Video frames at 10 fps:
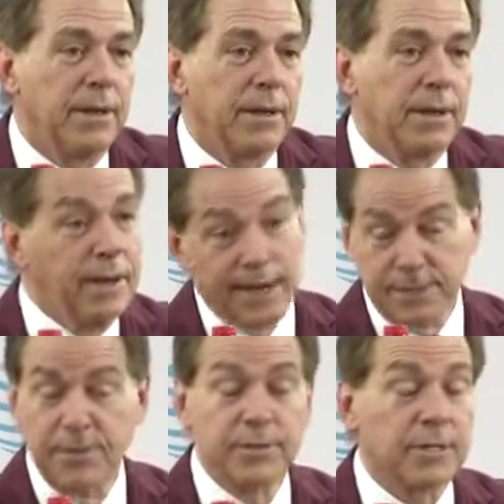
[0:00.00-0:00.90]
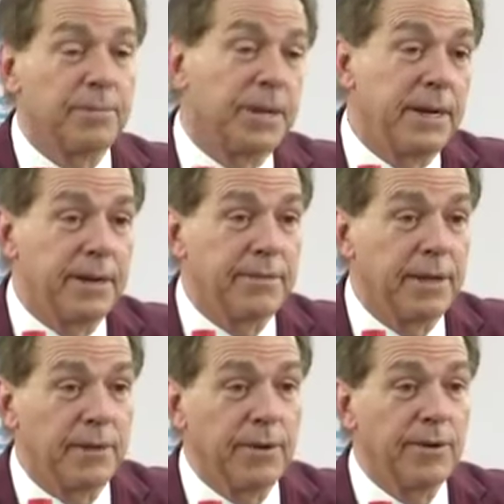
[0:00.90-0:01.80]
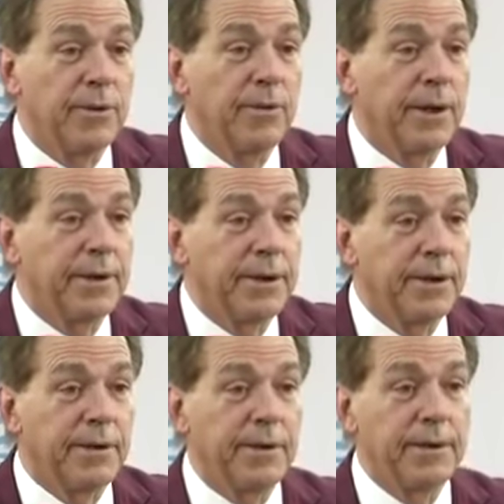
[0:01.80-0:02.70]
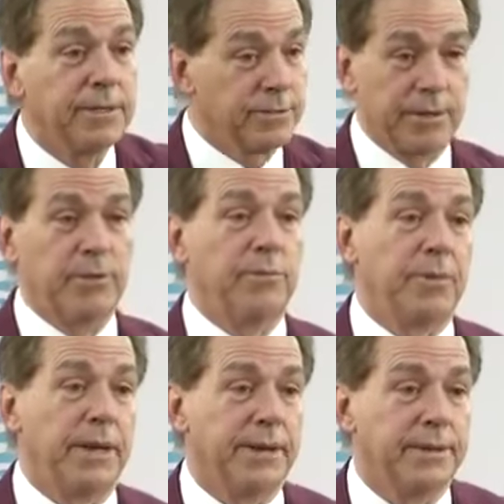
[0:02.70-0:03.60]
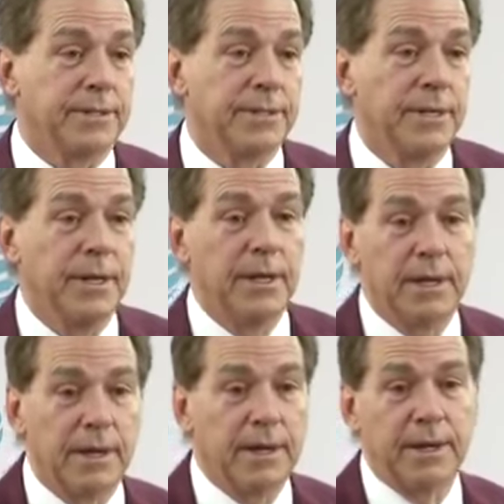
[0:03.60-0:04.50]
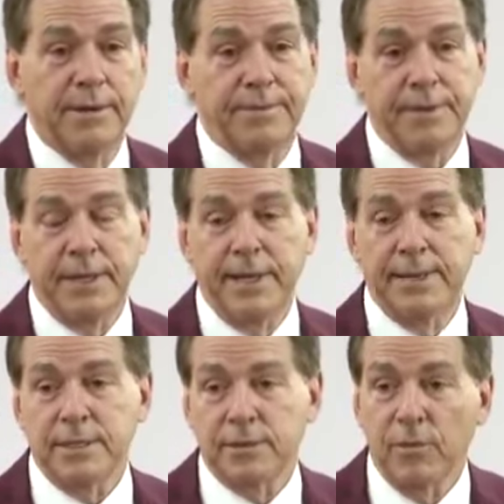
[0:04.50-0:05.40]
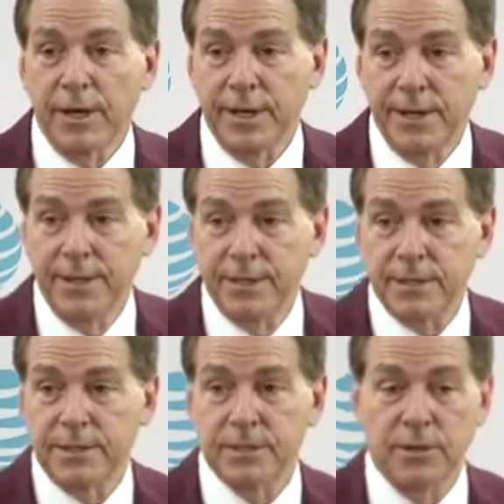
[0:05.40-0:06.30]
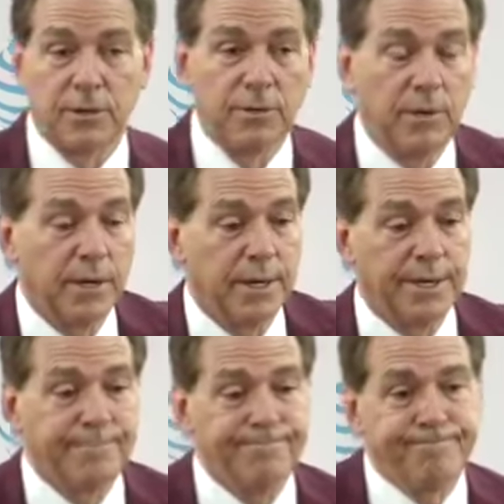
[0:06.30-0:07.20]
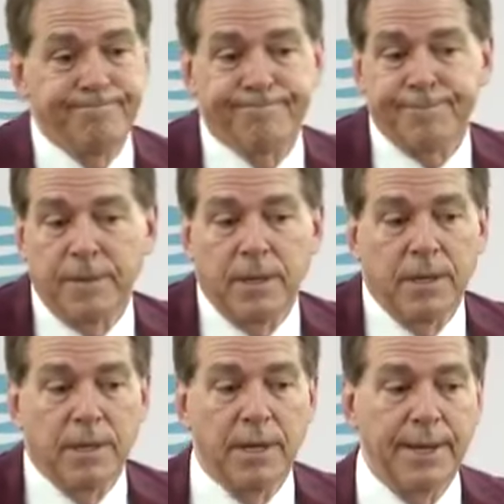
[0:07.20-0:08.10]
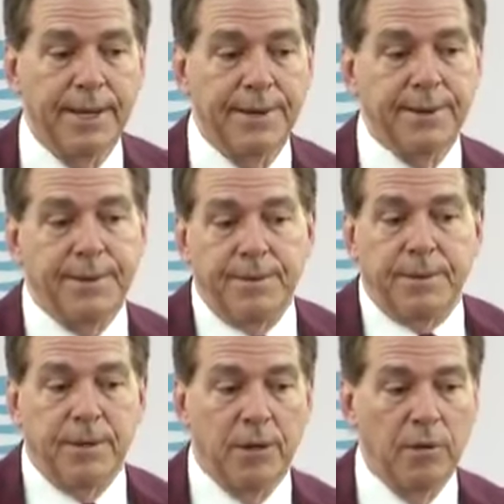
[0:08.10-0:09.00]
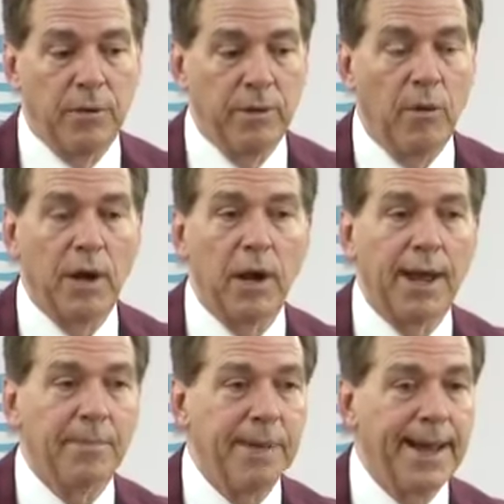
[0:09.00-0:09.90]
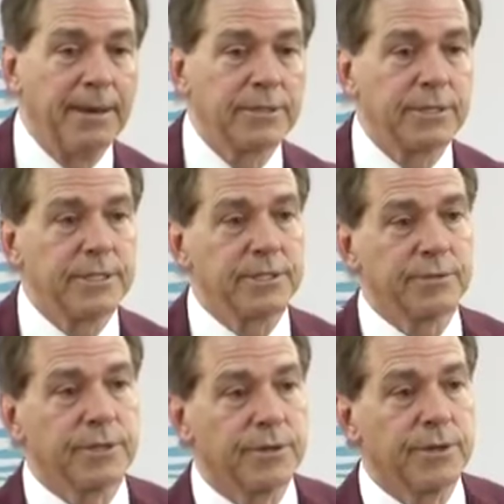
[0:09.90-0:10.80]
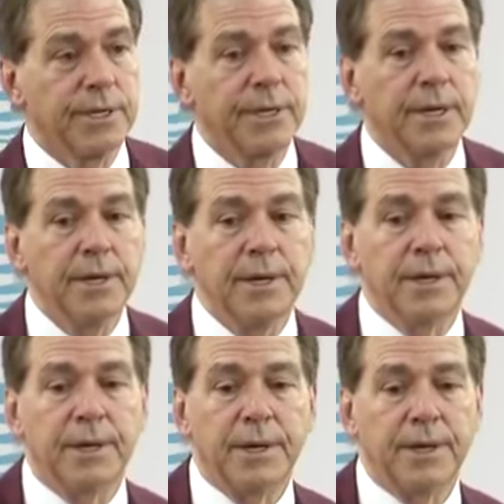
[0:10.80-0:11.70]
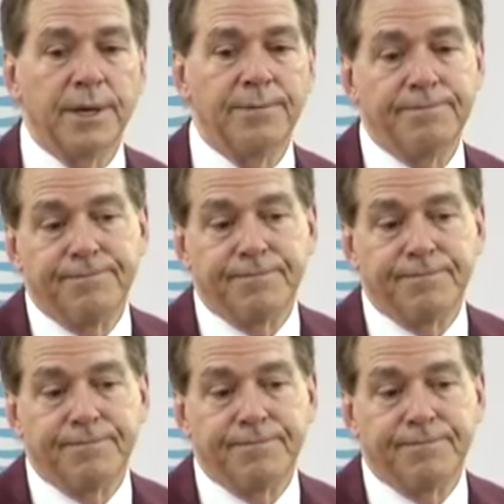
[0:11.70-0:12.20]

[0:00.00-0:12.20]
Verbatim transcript: The next most competitive thing we do around here is recruit players, uh, and that's the way it is. So, um, and you know, we won a lot of battles in this recruiting. Um,